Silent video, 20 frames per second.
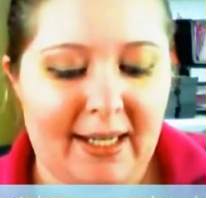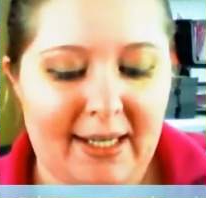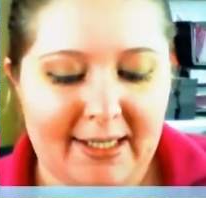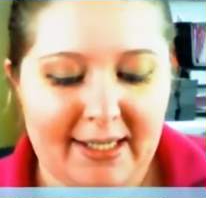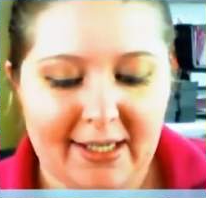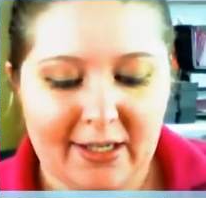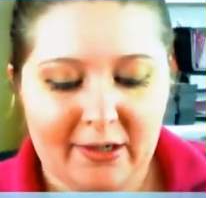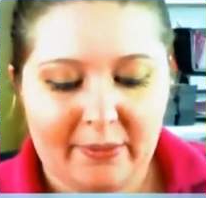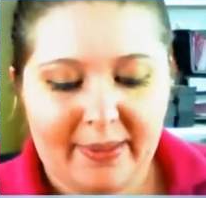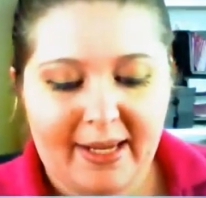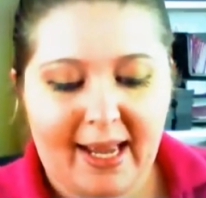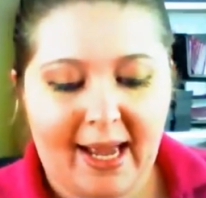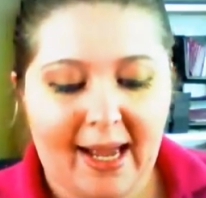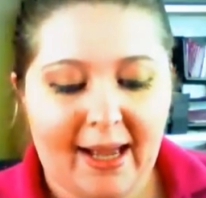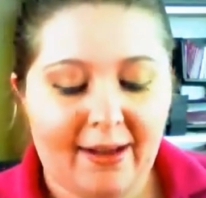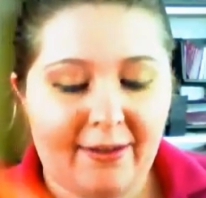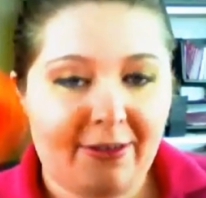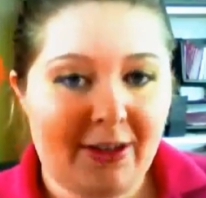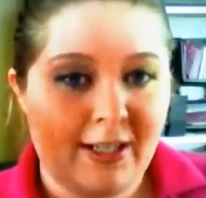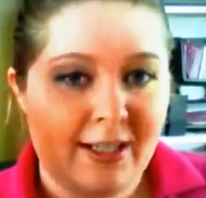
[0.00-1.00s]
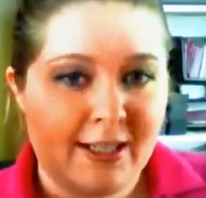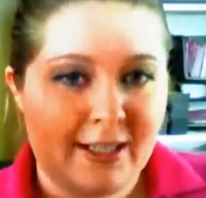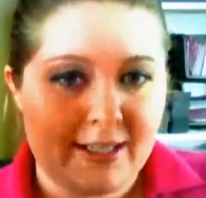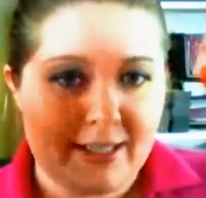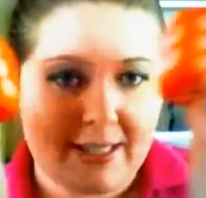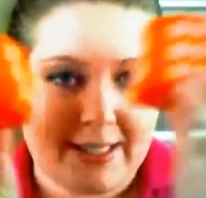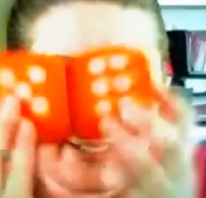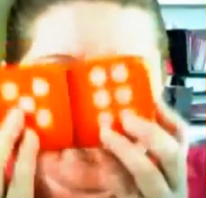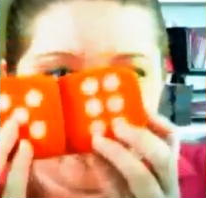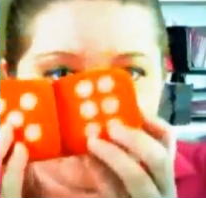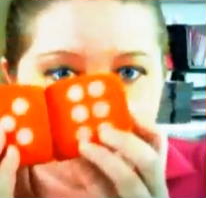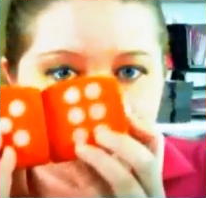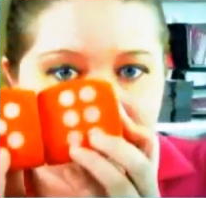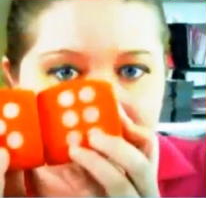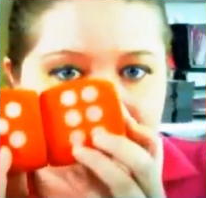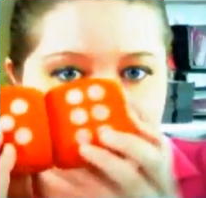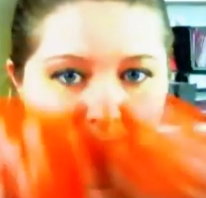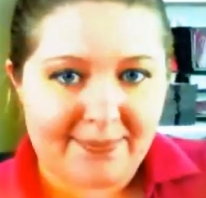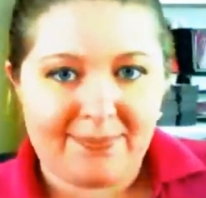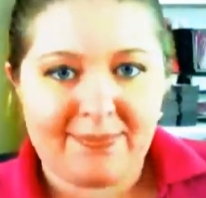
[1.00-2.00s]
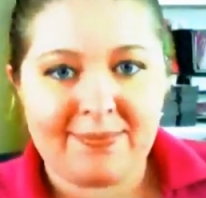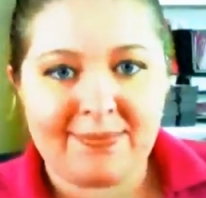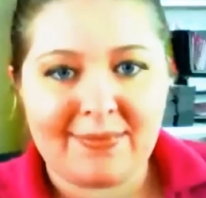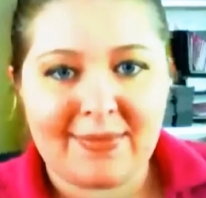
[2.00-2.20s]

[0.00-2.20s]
and here we have dice.